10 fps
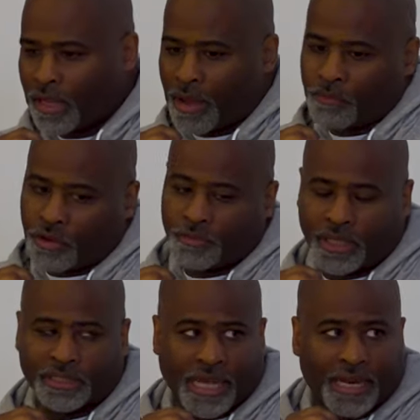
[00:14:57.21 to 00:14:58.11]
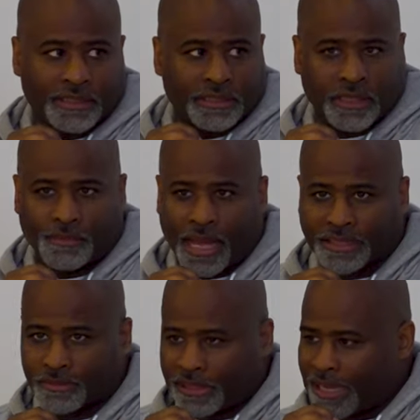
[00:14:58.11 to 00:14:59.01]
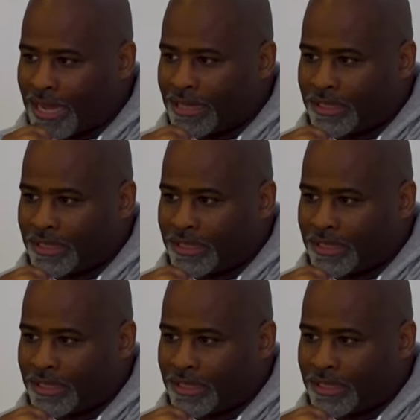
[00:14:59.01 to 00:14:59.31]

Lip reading: I'm going to be as honest as I possibly can.